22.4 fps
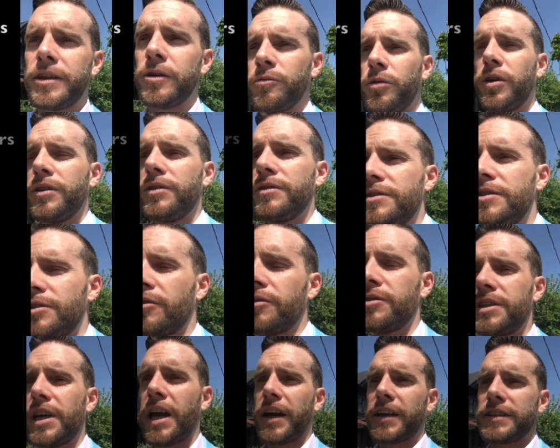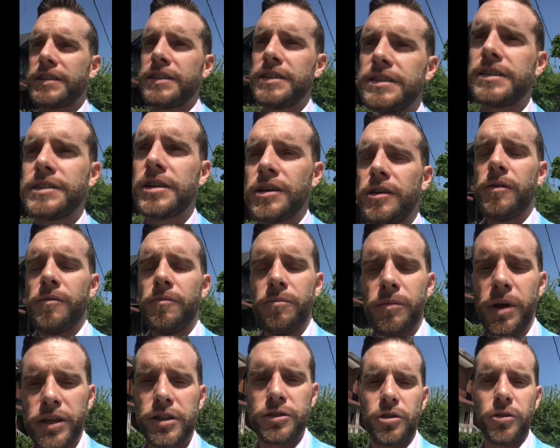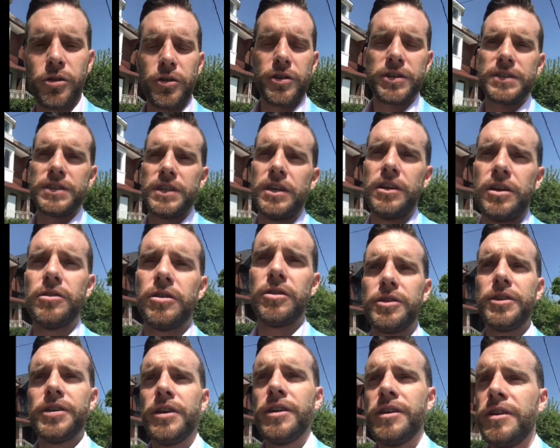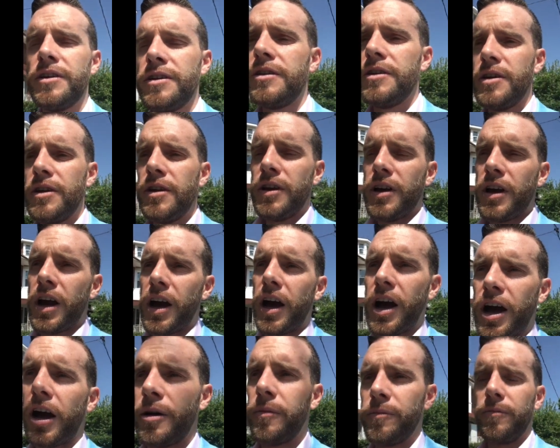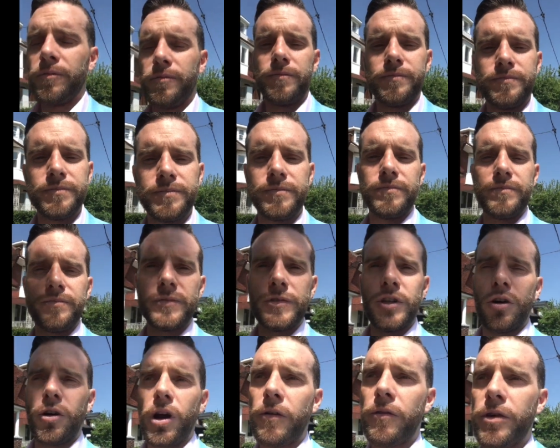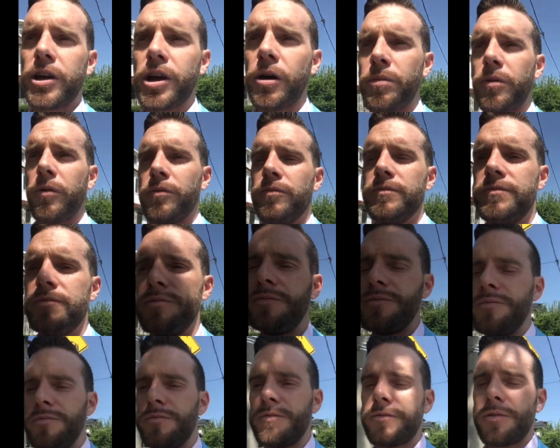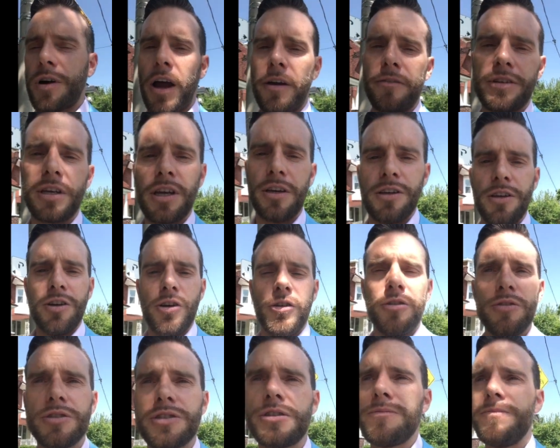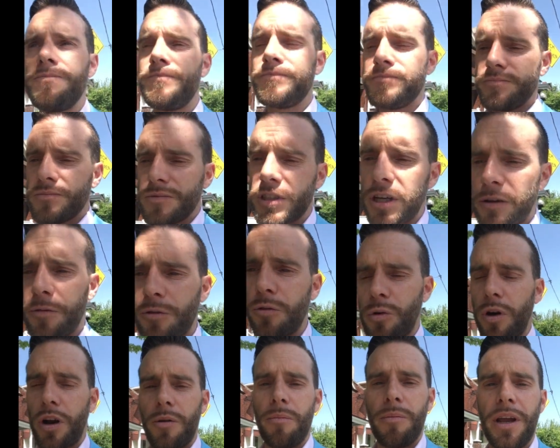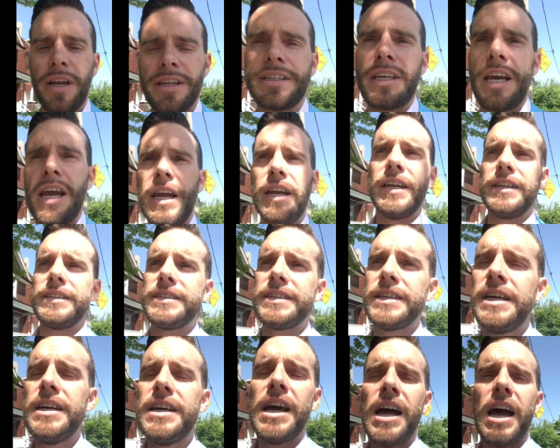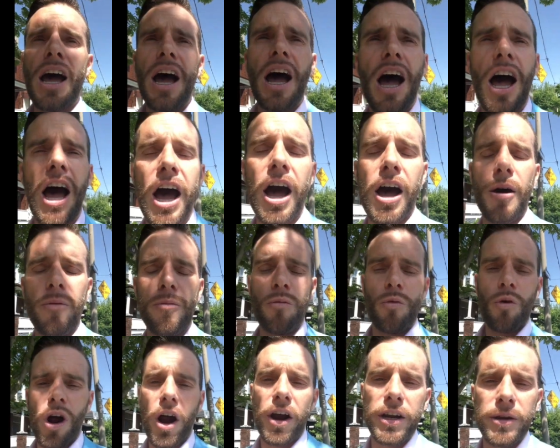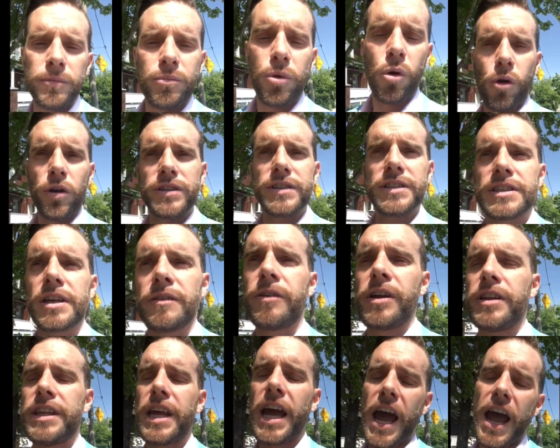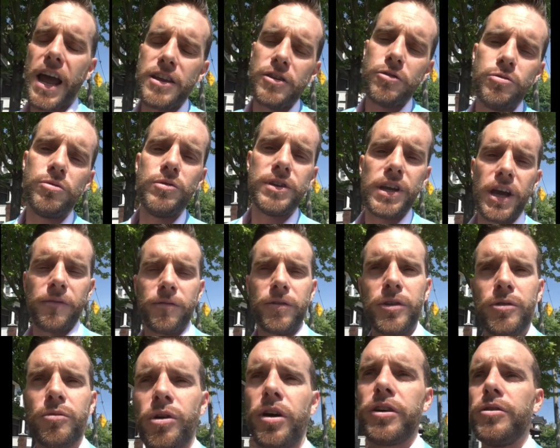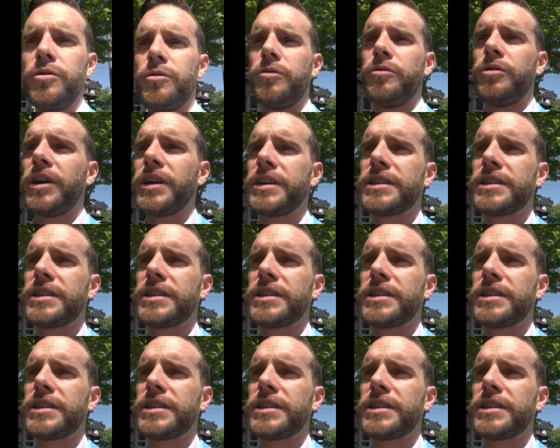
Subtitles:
thing with decks is make sure they're sealed. Every couple 5-10 years, definitely want to maintain it. Rotting boards and stuff like that, you definitely want to